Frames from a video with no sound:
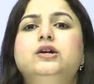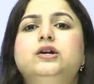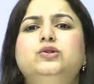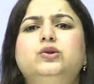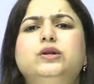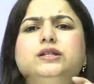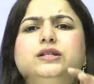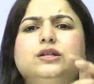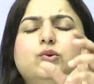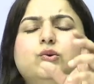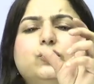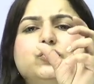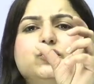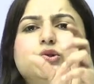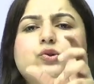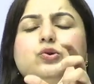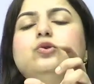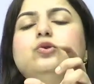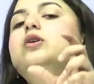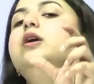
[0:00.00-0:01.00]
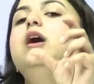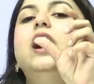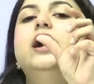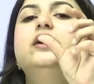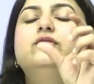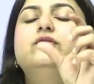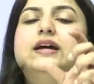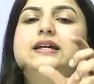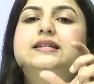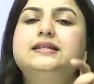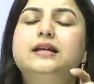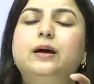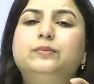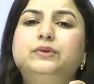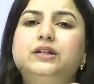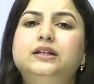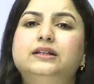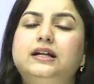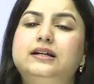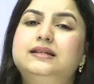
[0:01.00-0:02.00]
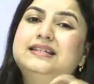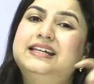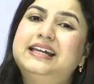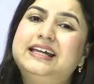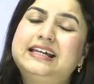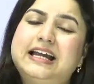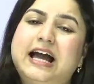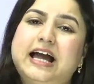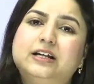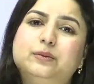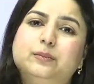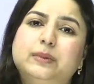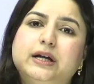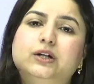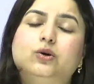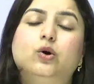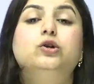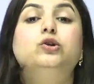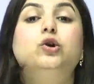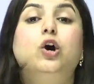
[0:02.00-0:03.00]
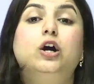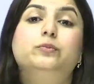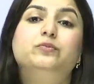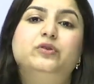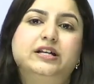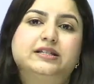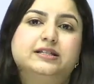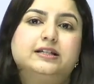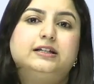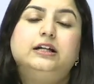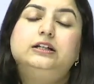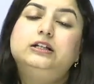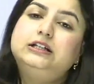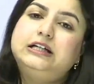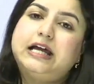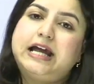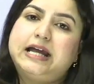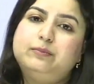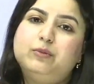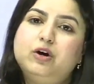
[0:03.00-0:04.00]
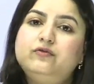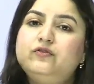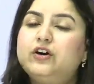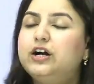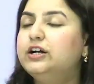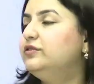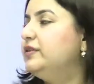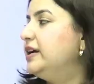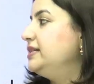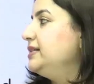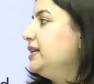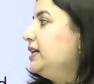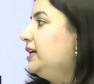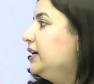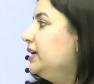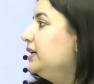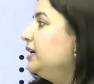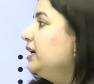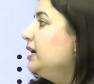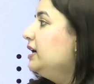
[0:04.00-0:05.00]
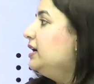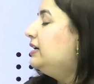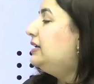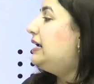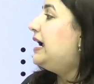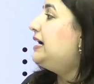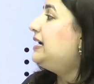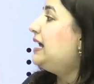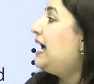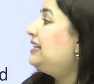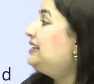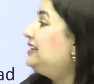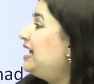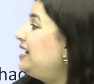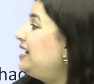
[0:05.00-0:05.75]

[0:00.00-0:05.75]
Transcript: So it's used to address something that is inanimate or not present at the time of addressing it, right? And